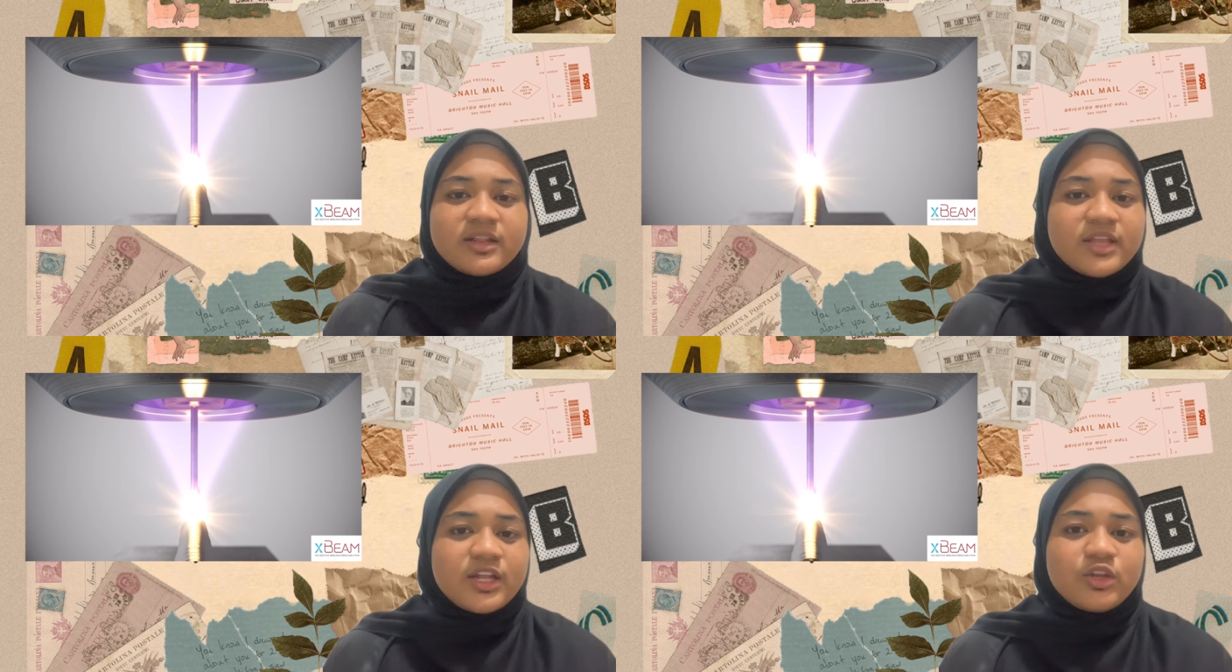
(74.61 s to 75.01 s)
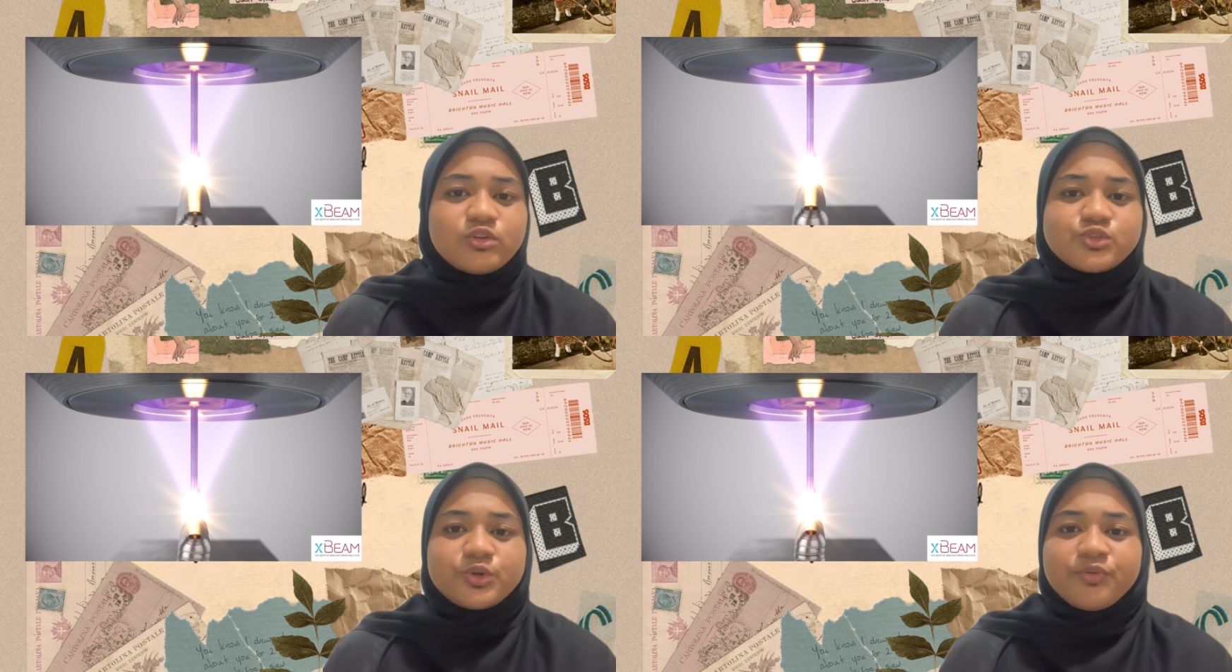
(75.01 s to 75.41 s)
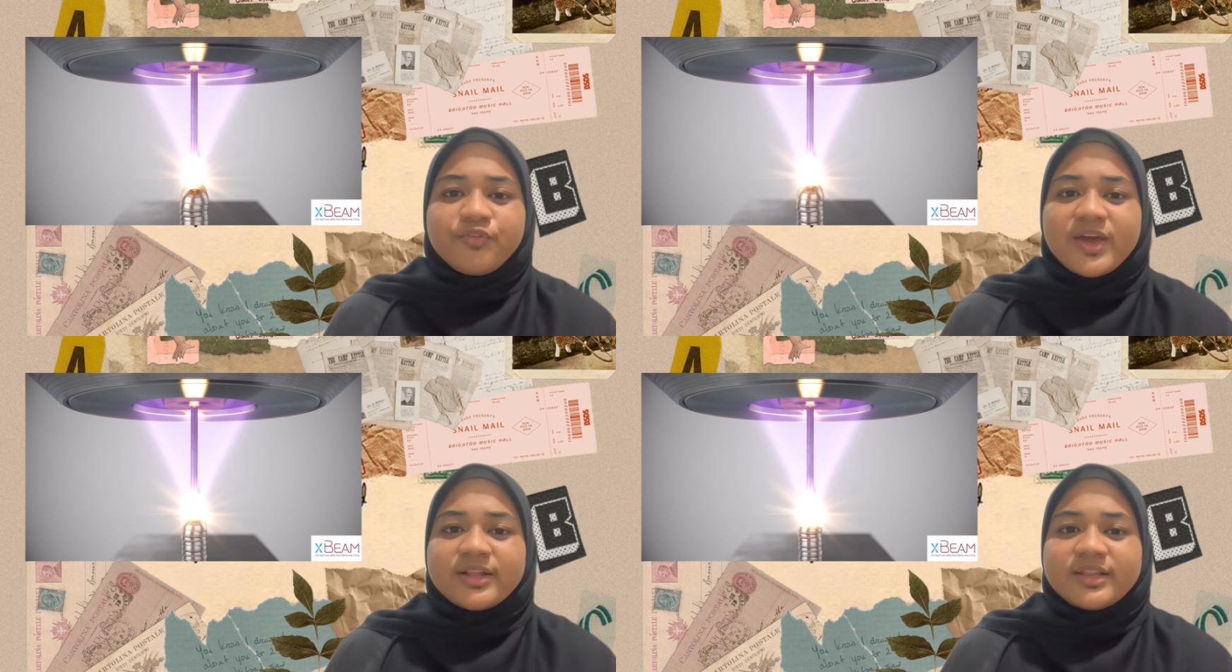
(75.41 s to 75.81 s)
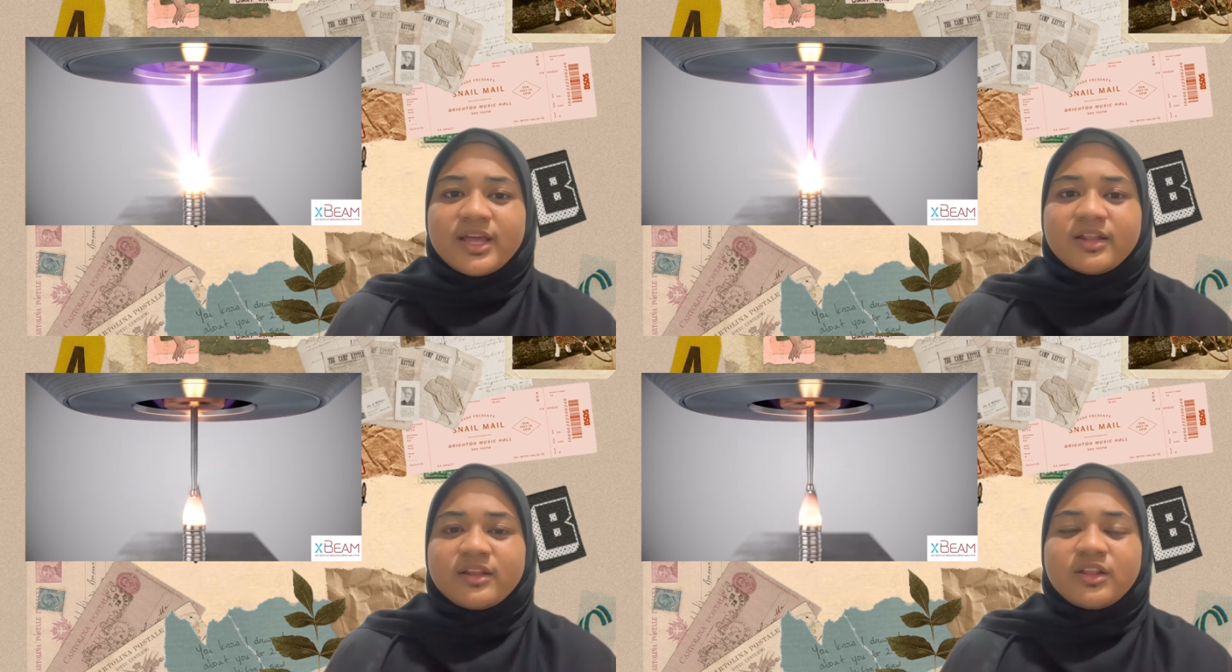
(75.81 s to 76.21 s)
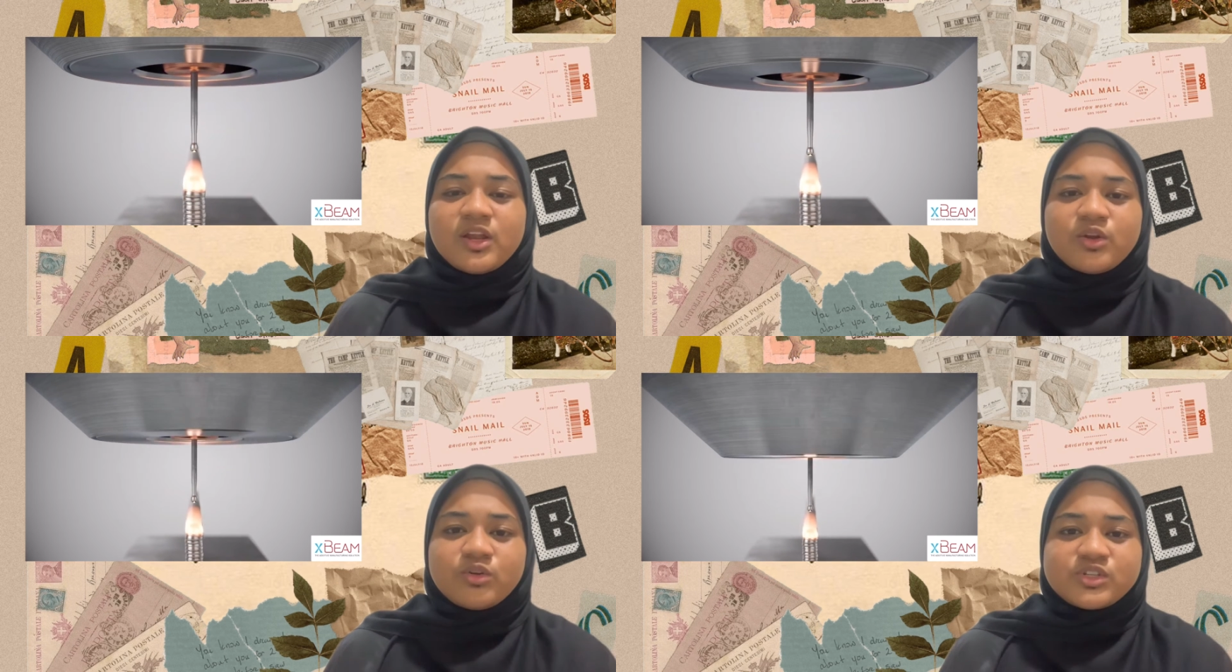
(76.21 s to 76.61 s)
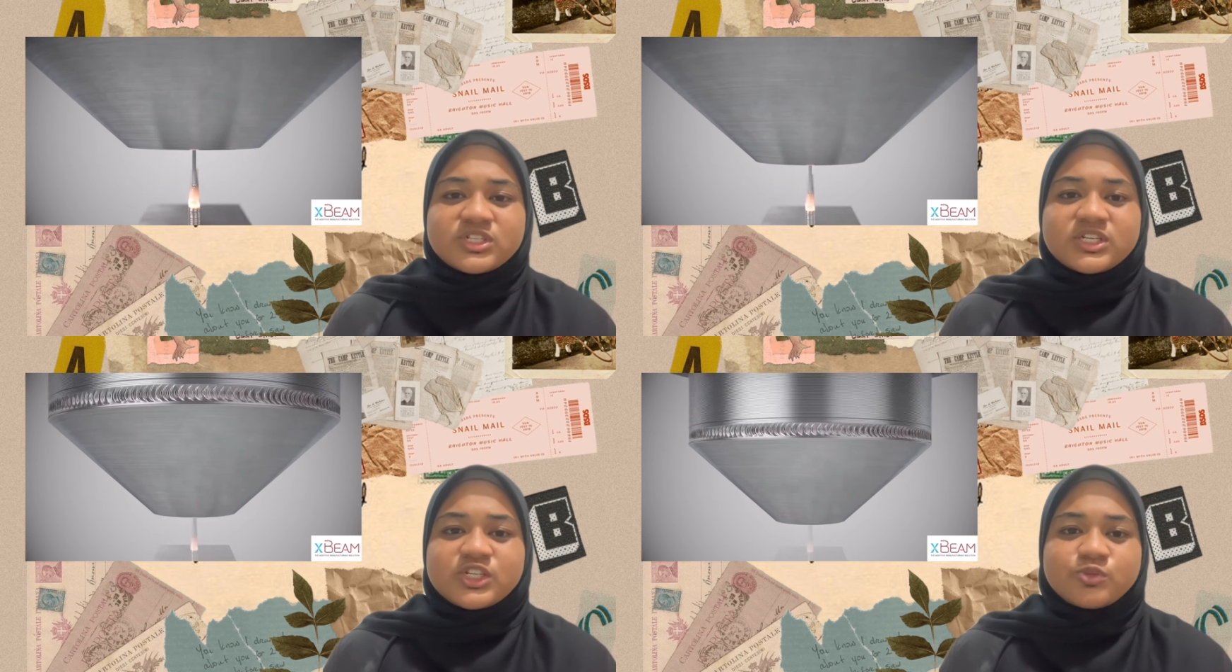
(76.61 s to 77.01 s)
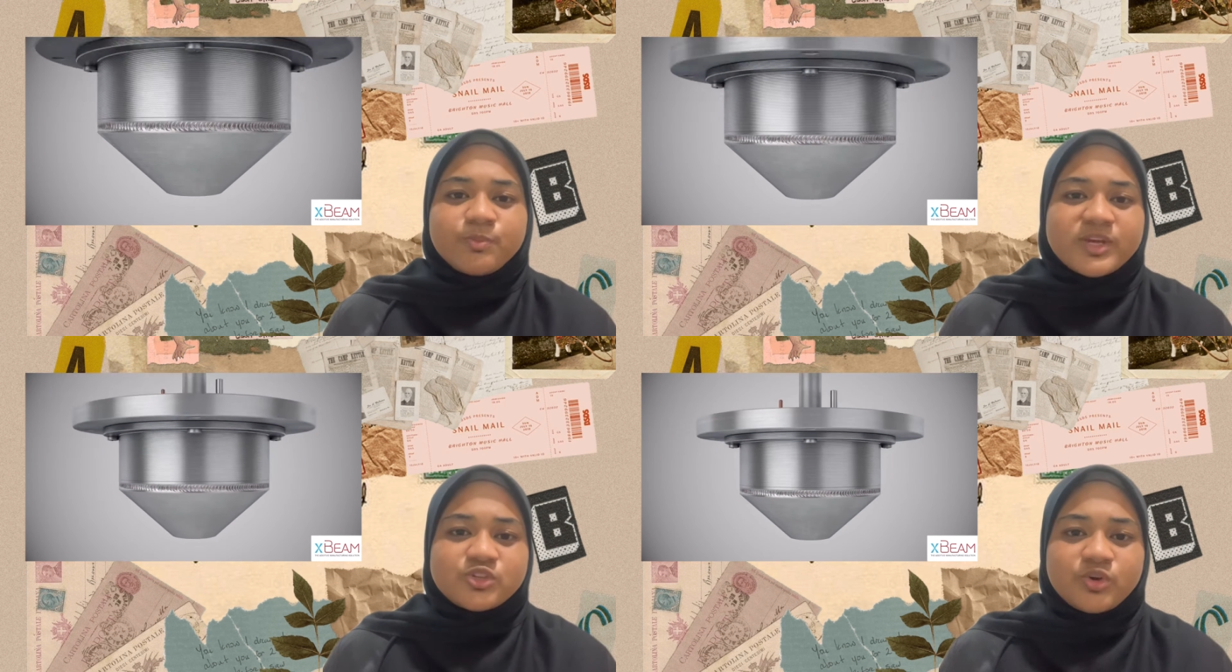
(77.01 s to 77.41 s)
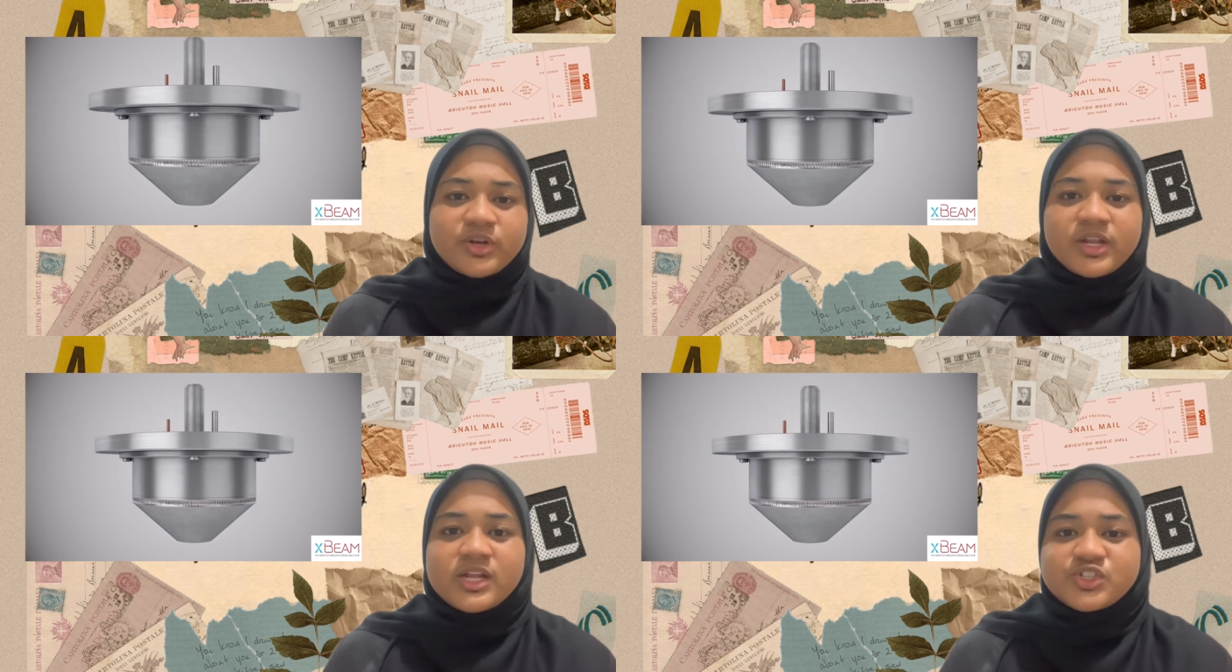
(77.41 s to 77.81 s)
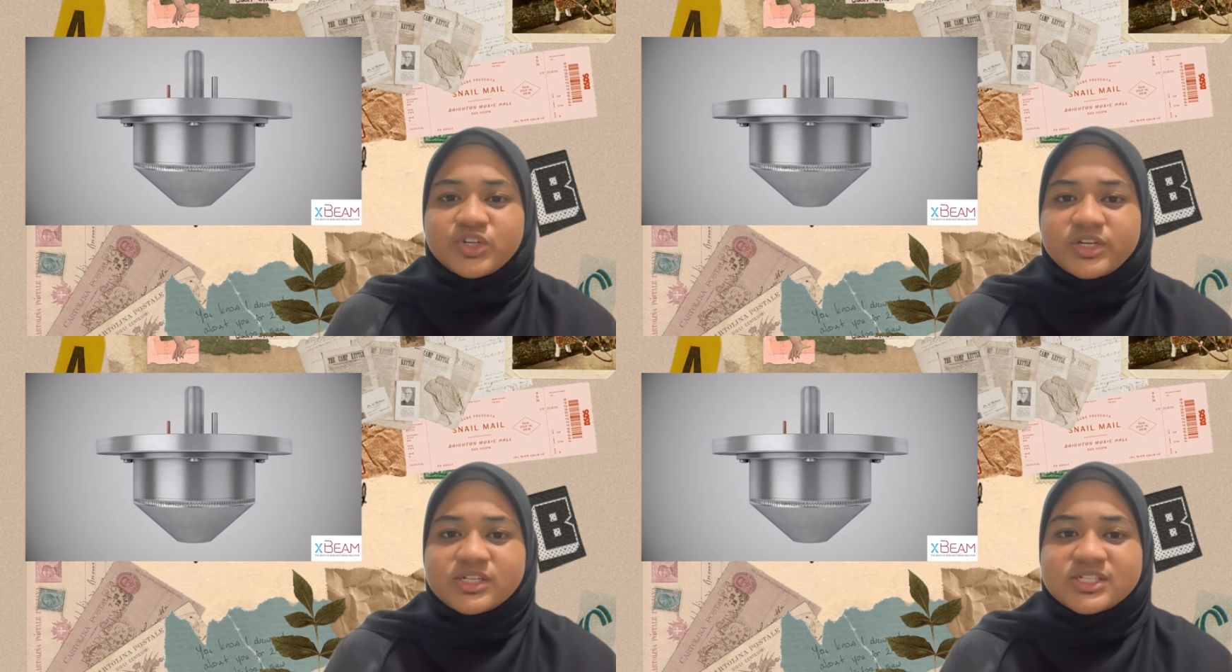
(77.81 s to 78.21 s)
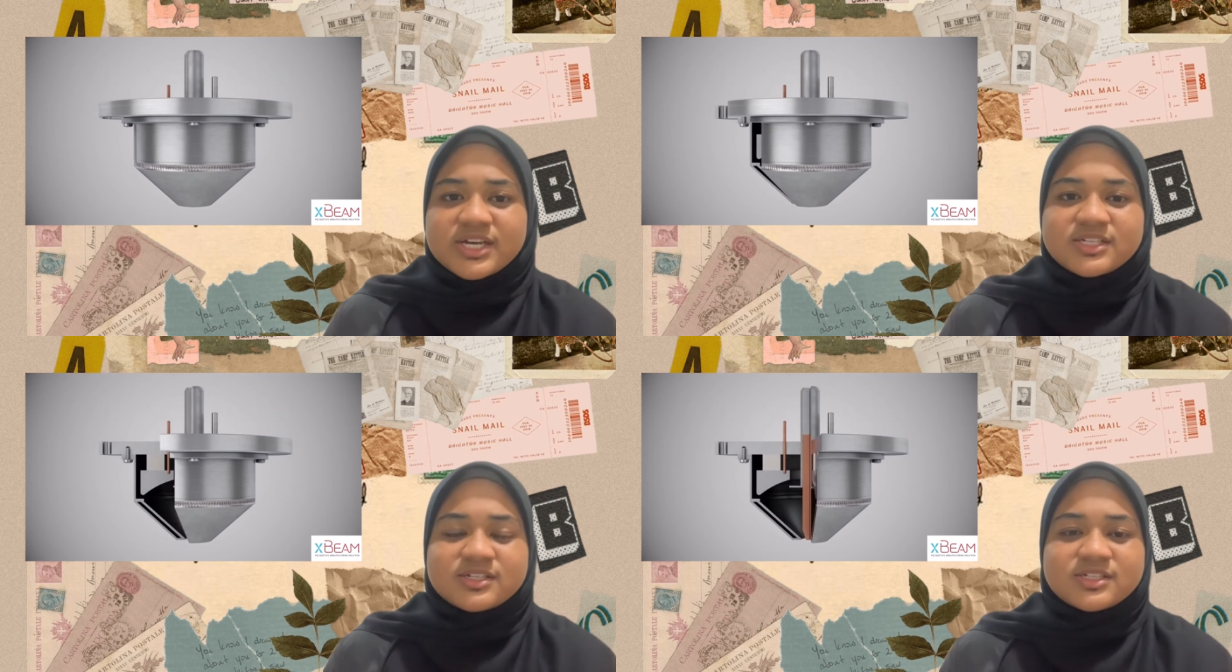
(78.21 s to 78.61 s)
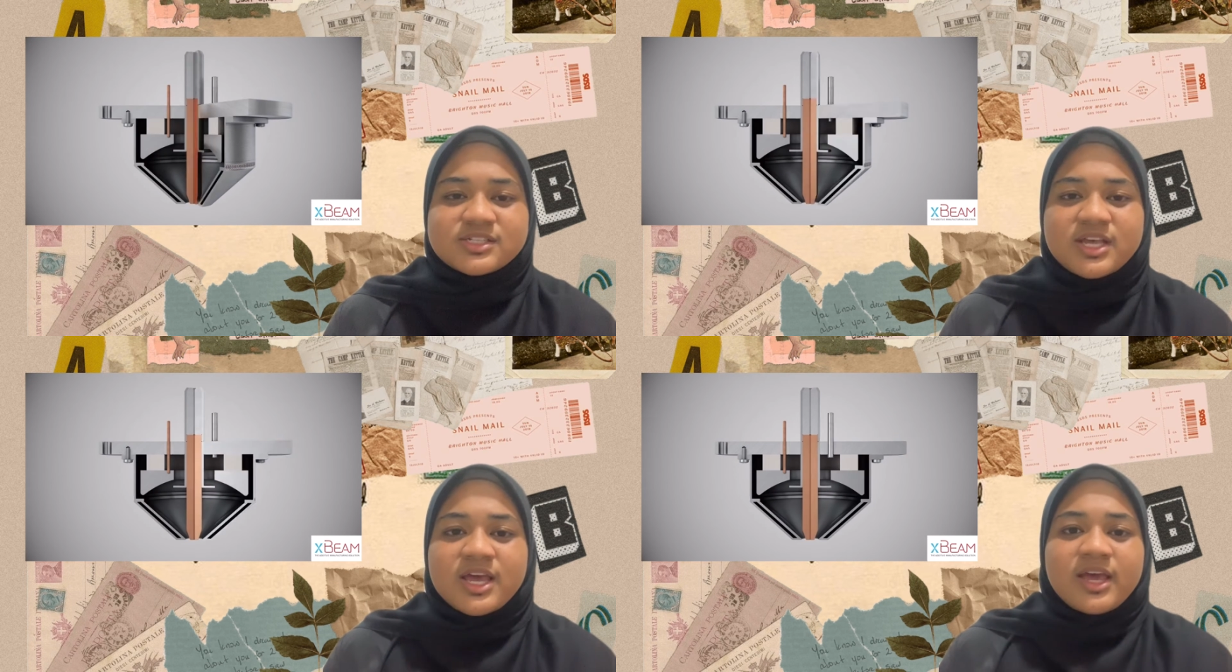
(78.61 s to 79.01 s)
That due to the fact that the technology is based on electrical charges.